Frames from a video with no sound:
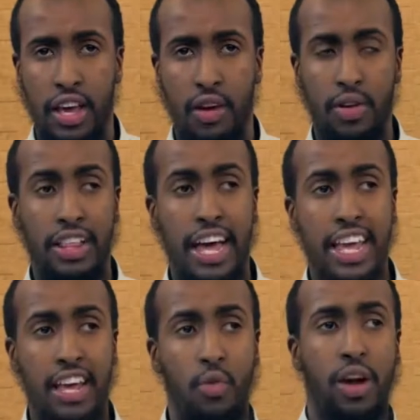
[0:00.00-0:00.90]

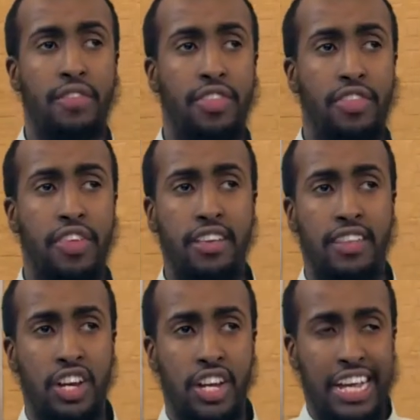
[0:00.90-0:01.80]
one of the things
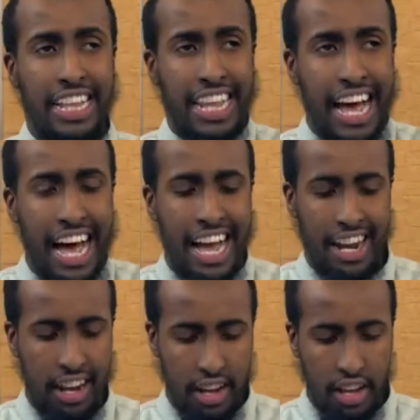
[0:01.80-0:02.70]
that
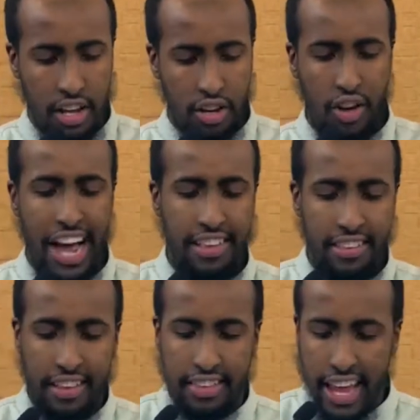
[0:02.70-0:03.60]
shaitan tries
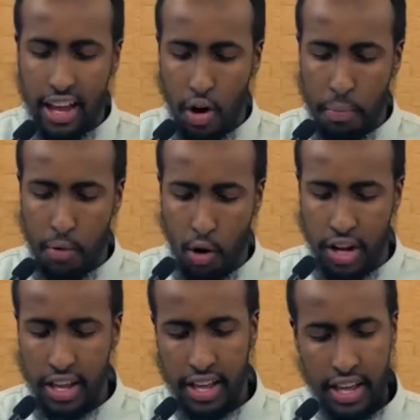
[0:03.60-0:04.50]
to take on board
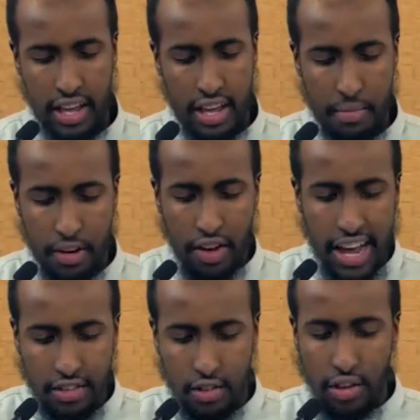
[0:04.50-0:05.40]
and um,
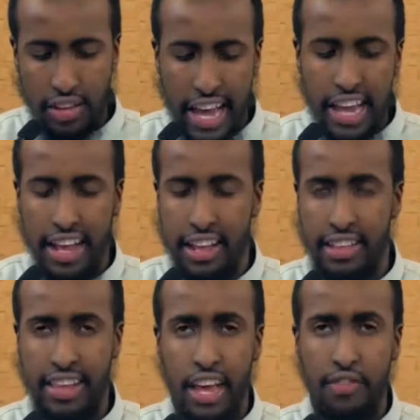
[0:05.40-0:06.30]
tries to uh,
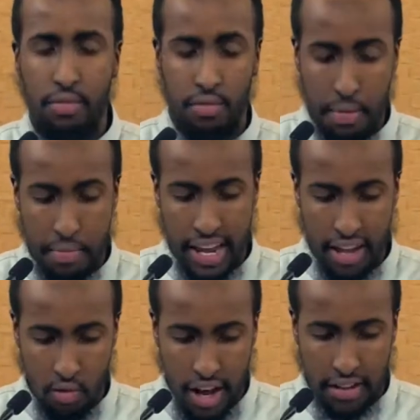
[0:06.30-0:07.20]
attain from somebody
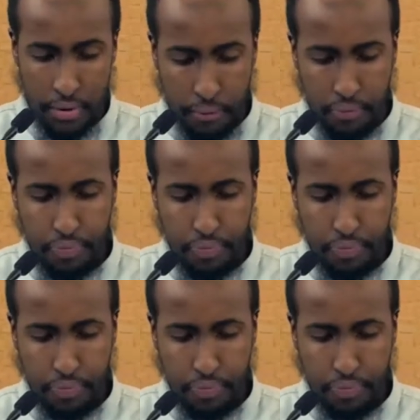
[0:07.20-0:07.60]
is what?